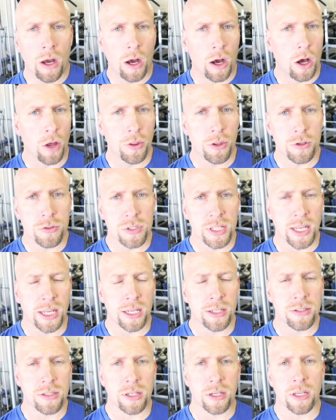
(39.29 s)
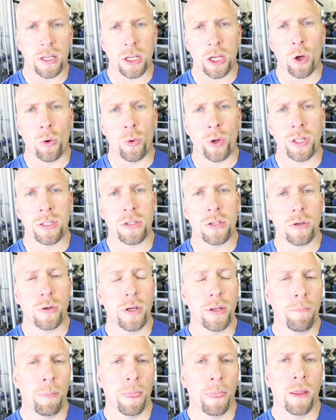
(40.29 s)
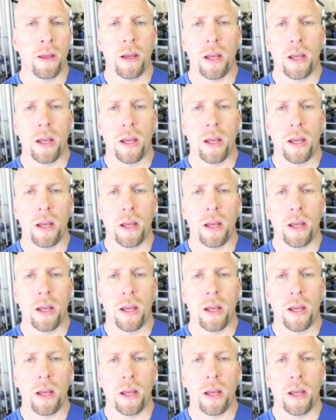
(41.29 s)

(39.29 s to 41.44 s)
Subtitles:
all those things that can go into it.